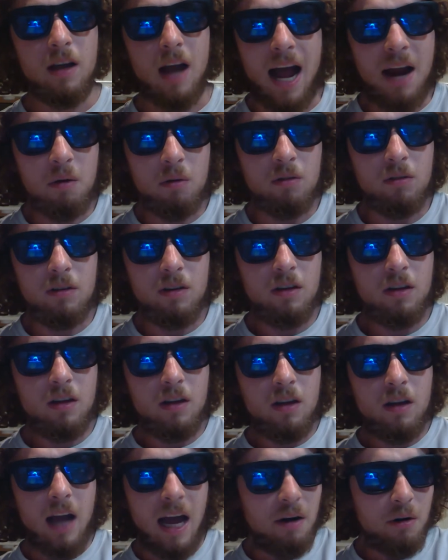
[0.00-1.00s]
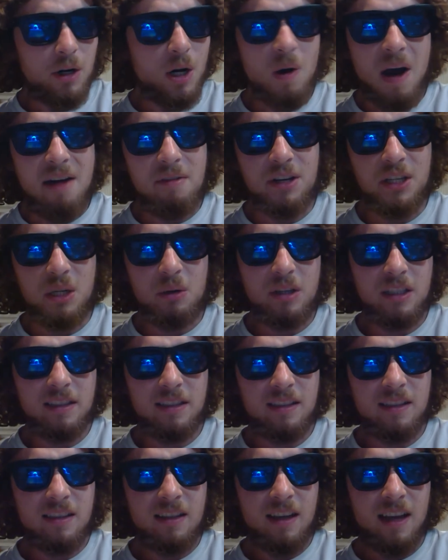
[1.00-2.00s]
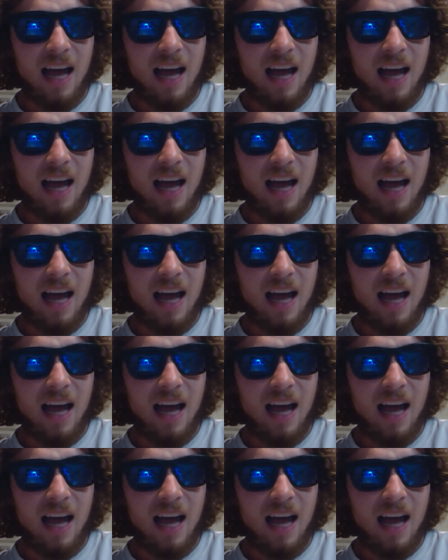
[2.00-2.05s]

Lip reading: I don't know how I do it.